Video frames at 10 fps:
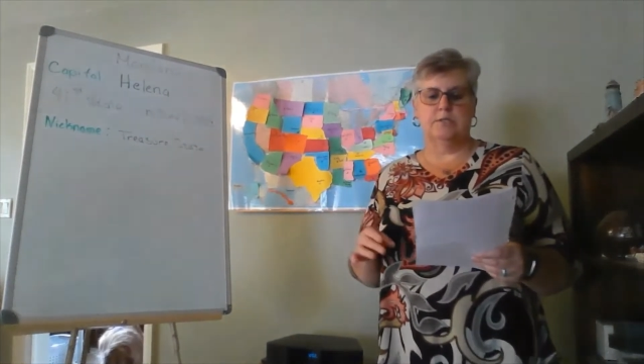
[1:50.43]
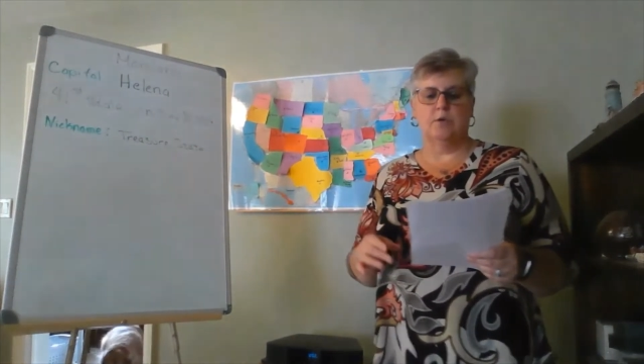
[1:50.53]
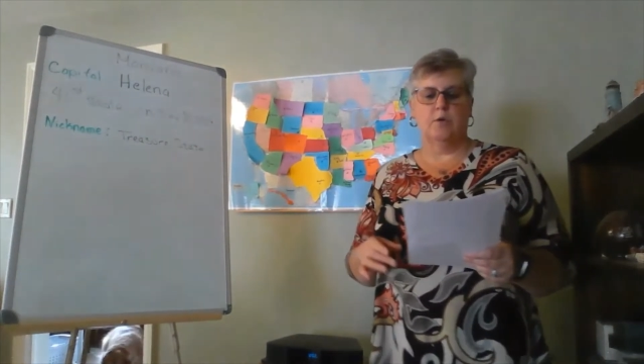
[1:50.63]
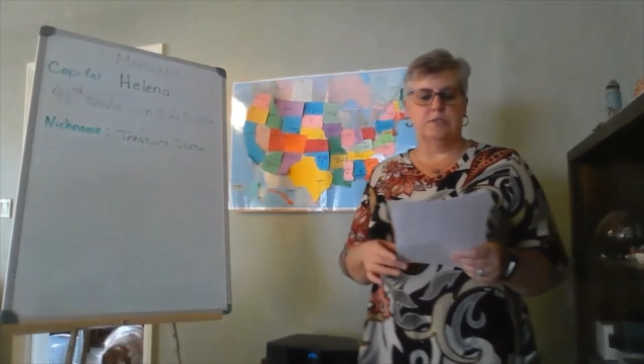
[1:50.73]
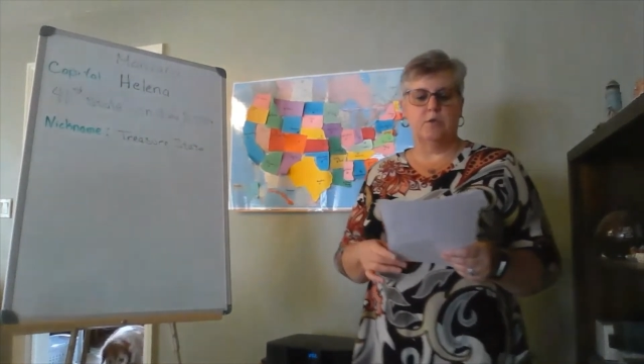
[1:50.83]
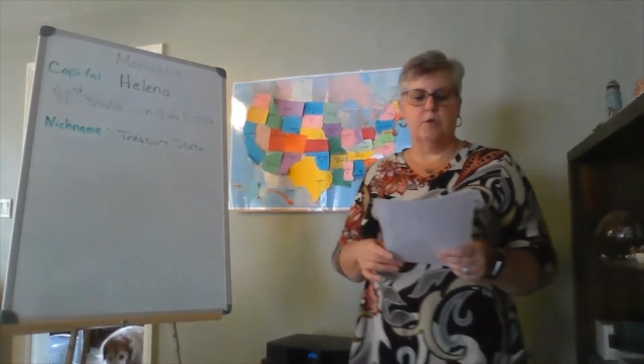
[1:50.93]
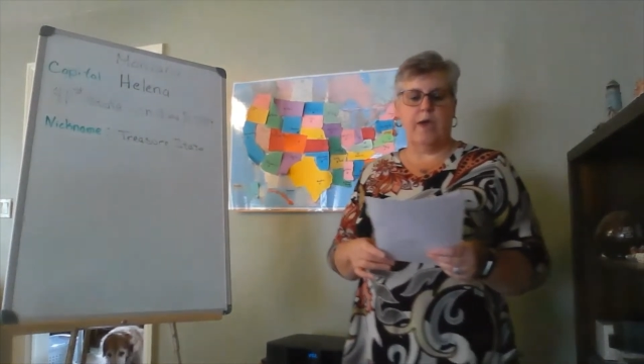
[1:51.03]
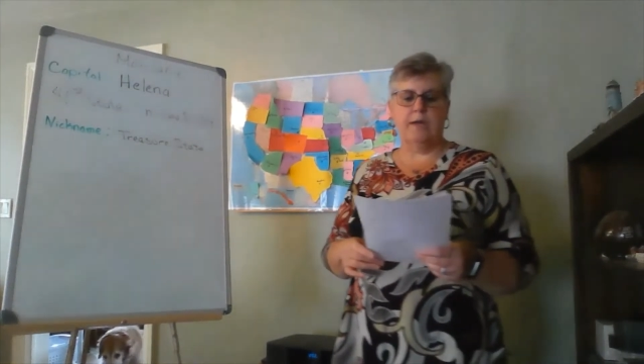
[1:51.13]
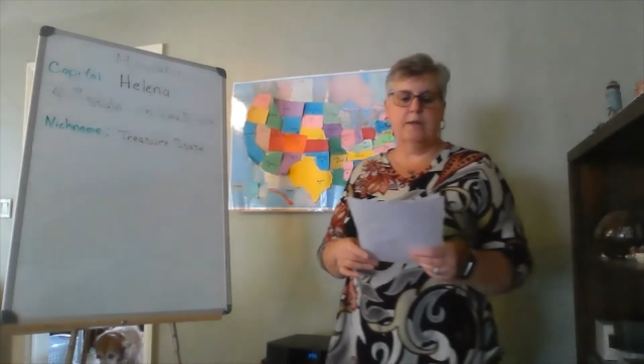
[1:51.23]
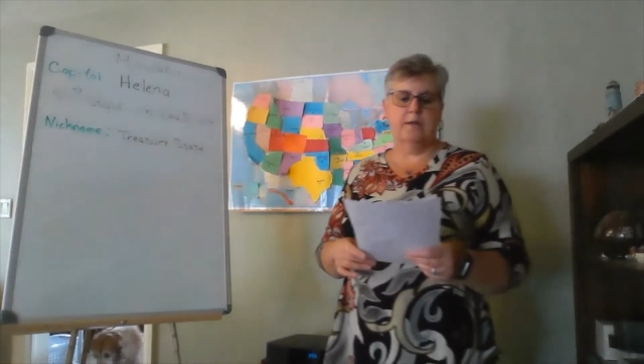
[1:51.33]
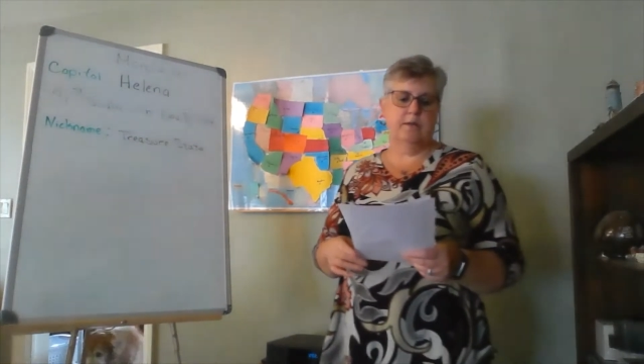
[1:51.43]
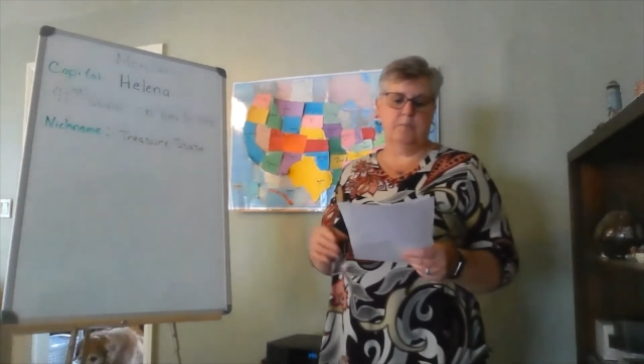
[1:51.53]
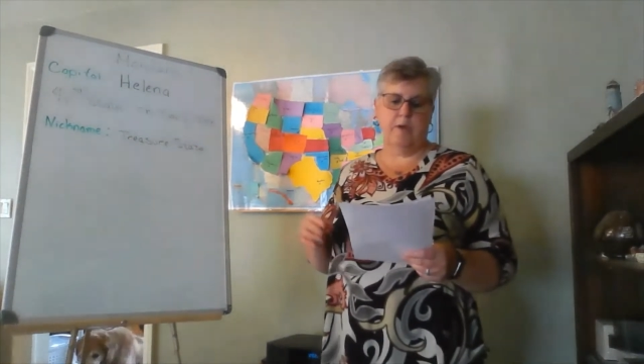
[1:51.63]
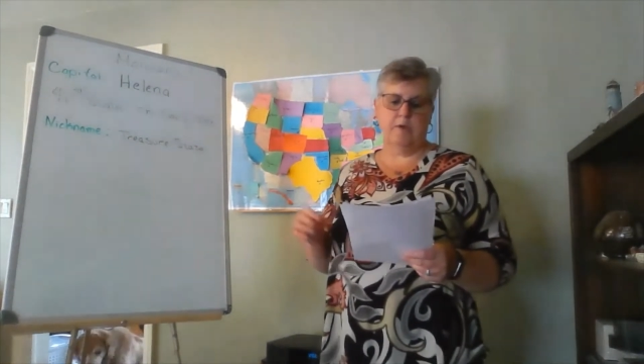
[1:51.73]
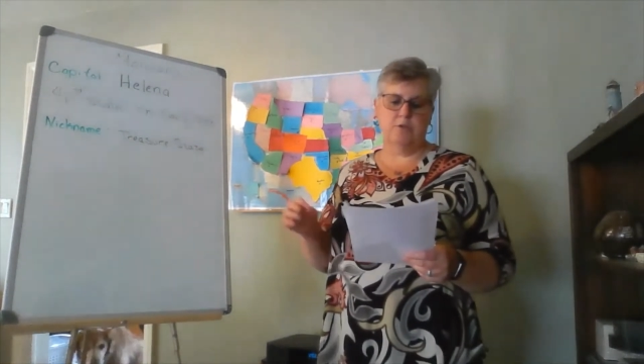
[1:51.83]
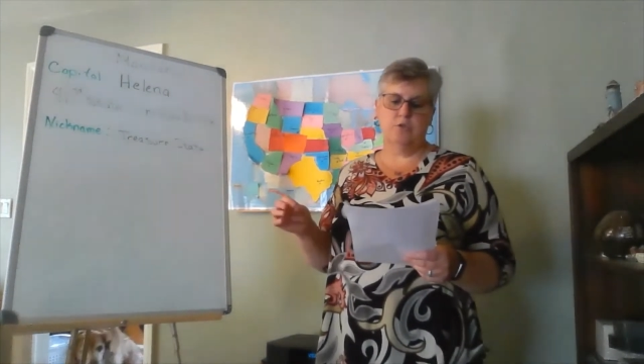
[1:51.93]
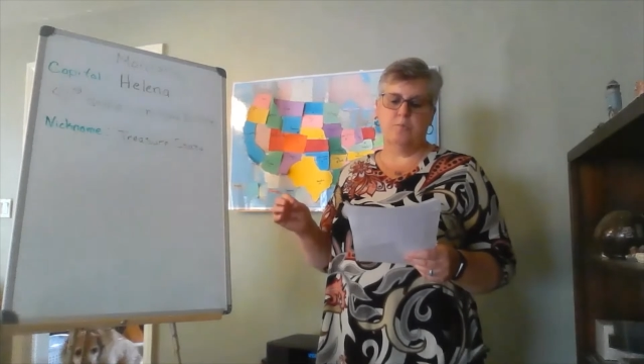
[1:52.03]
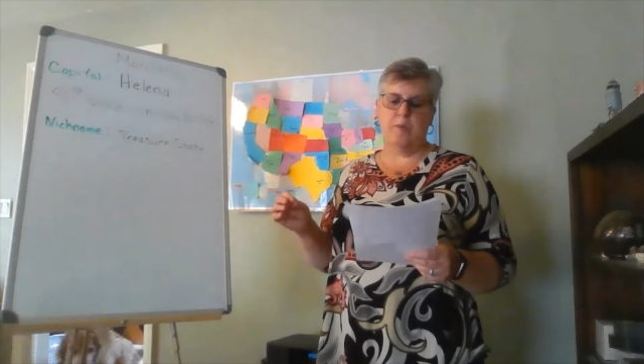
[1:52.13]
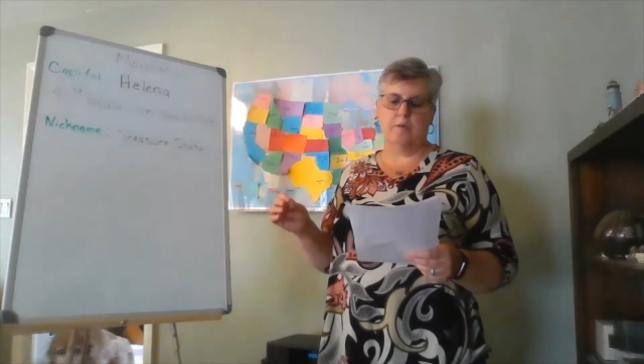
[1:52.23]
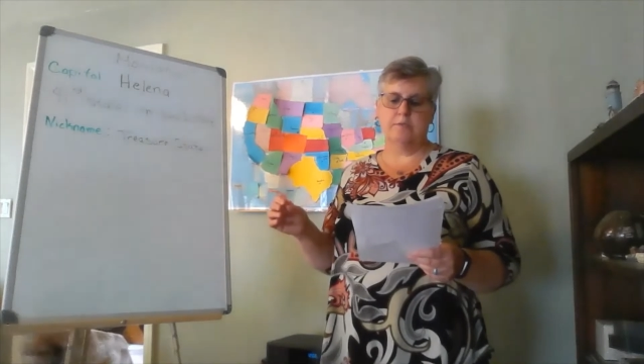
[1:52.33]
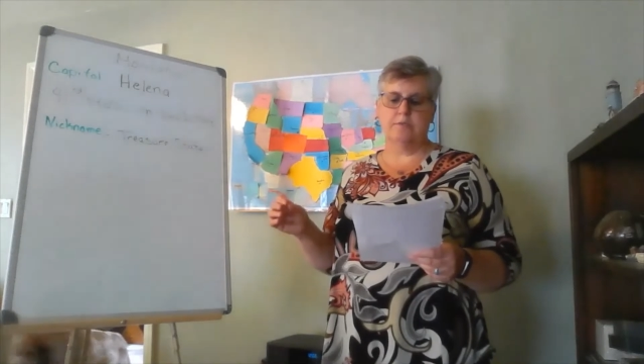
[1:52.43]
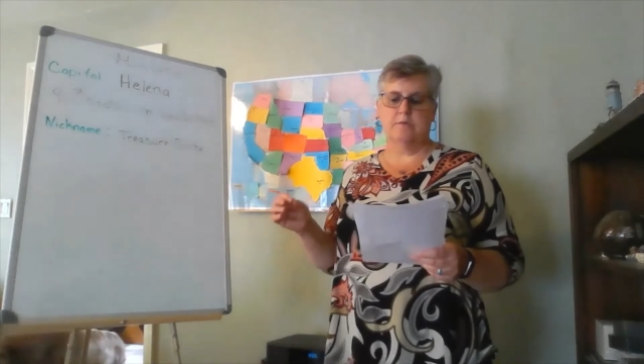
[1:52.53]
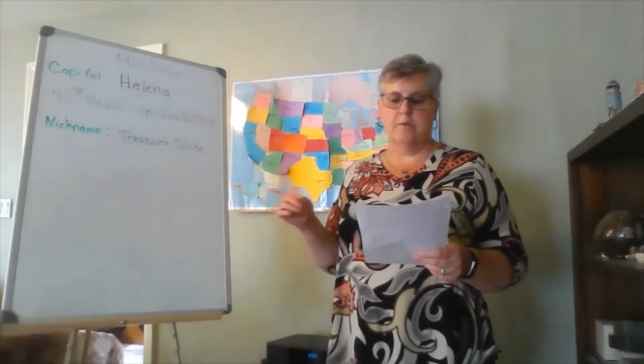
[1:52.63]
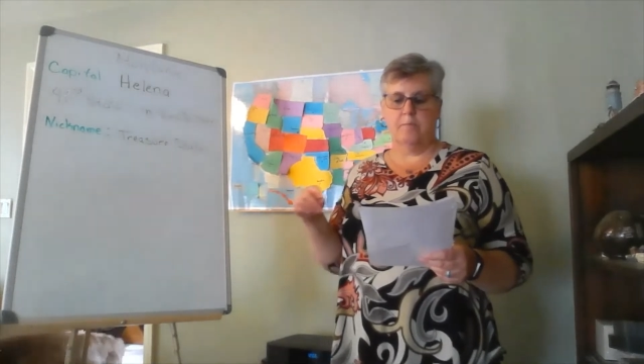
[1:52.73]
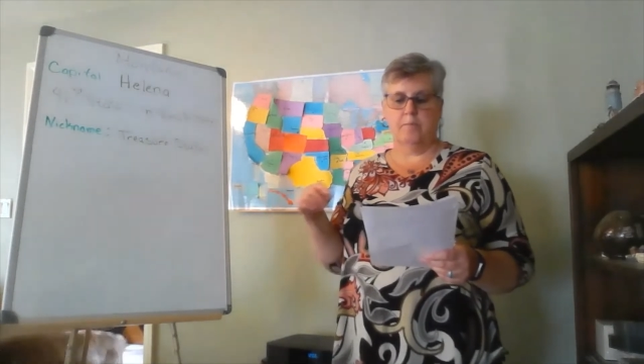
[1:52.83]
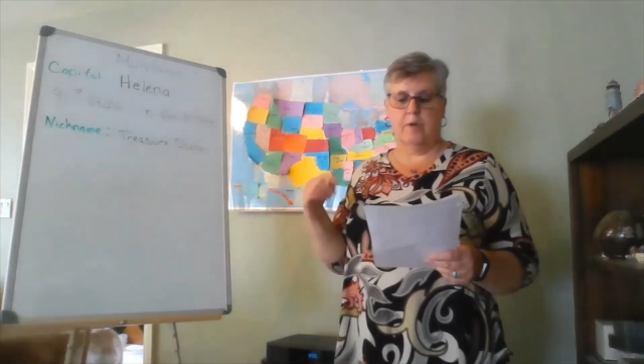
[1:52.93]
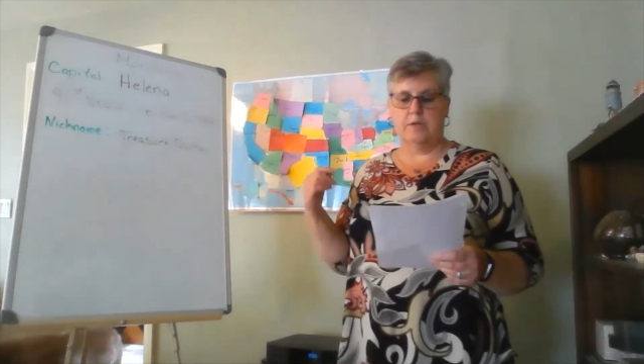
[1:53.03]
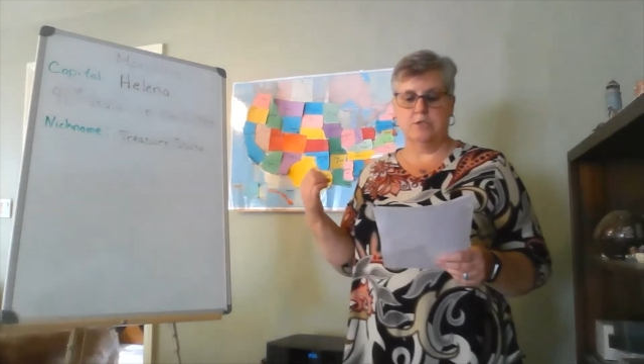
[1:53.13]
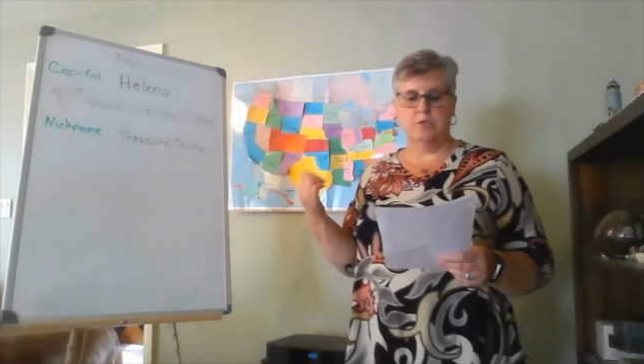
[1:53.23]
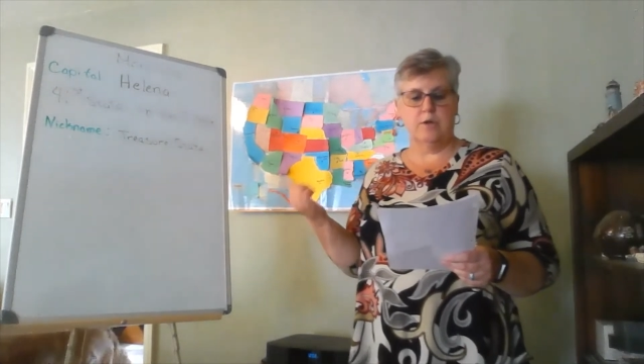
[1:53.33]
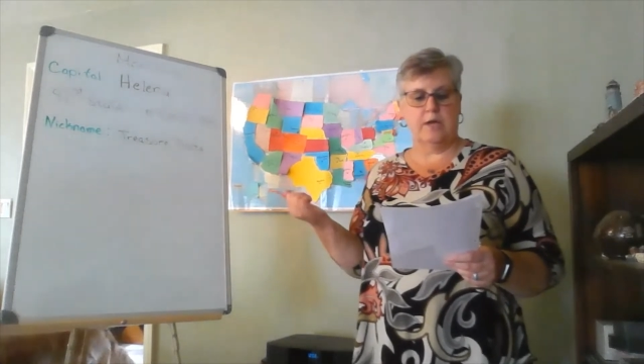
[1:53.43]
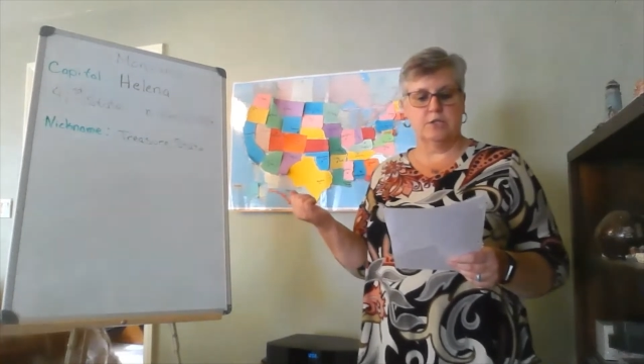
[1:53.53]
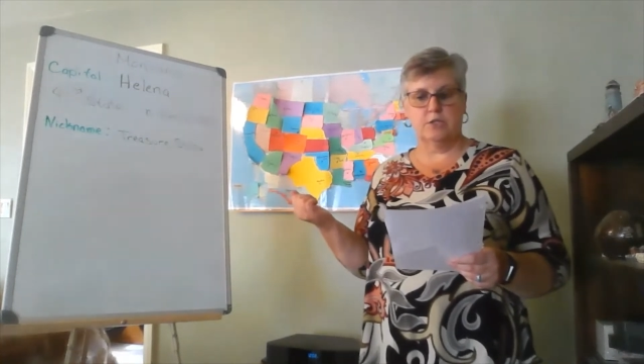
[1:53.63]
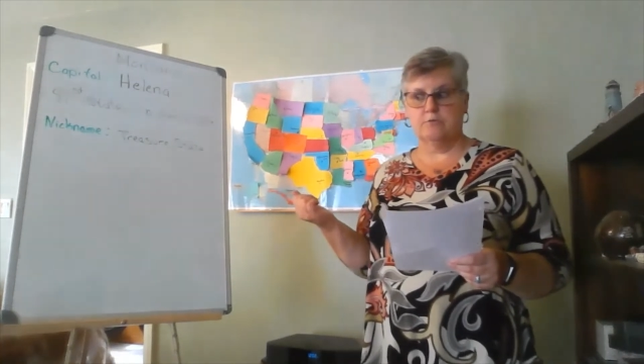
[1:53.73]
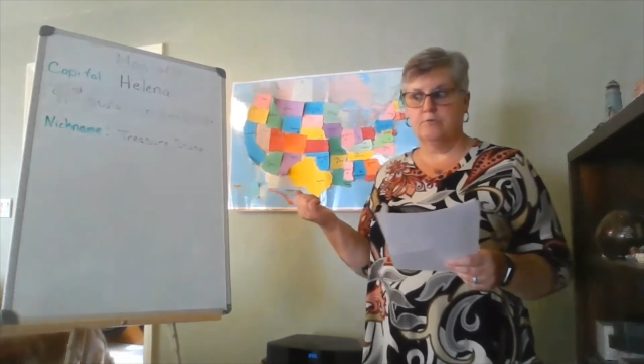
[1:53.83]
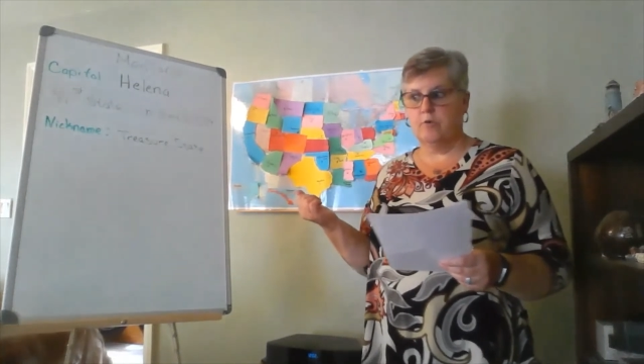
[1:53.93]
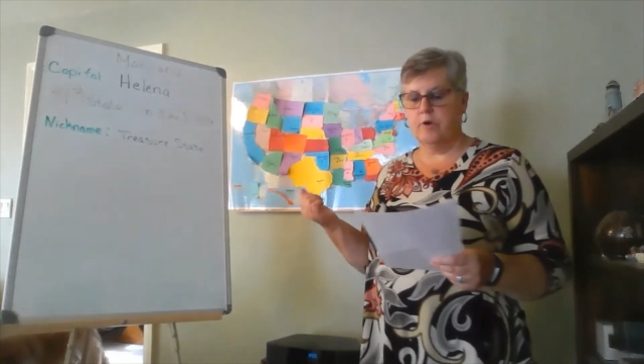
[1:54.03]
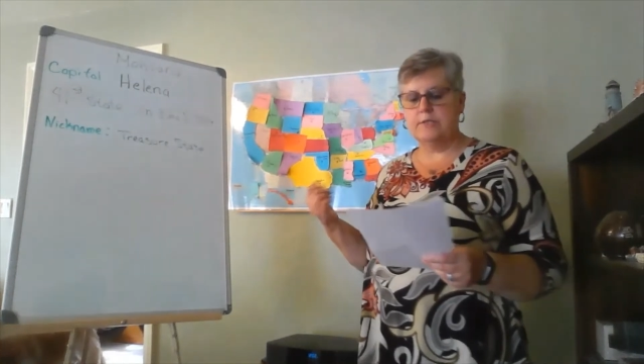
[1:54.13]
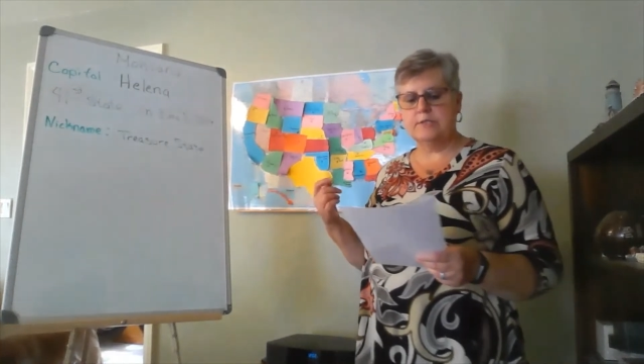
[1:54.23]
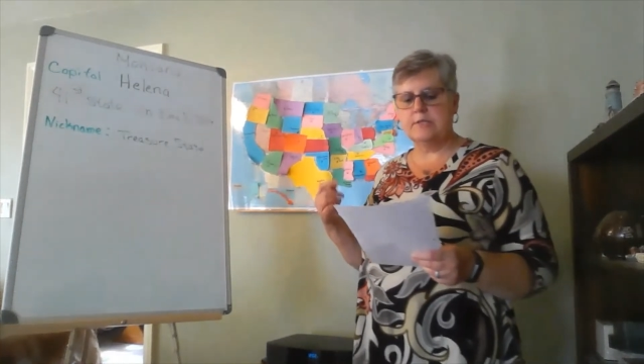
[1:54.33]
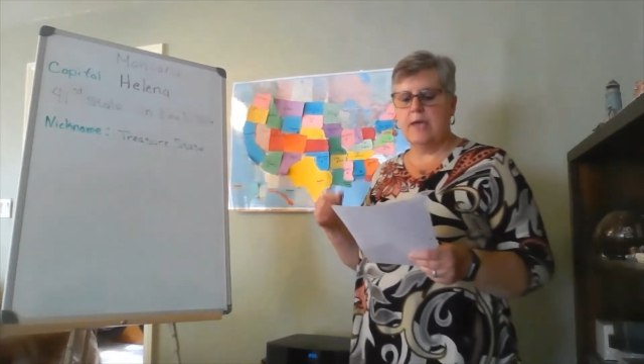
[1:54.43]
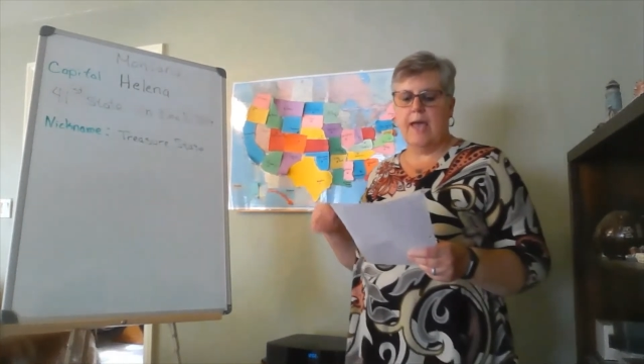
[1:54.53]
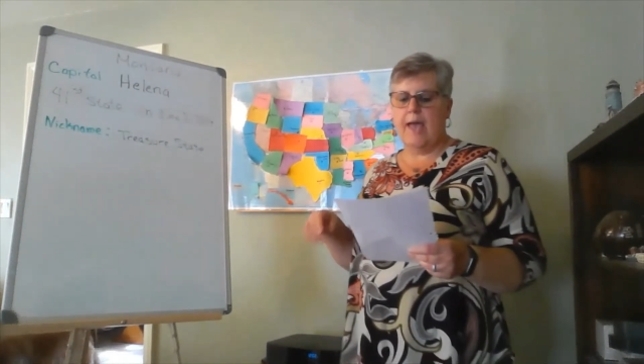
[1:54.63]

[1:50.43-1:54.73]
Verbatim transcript: So it's located in the Beartooth Mountains of um, Custer National Forest.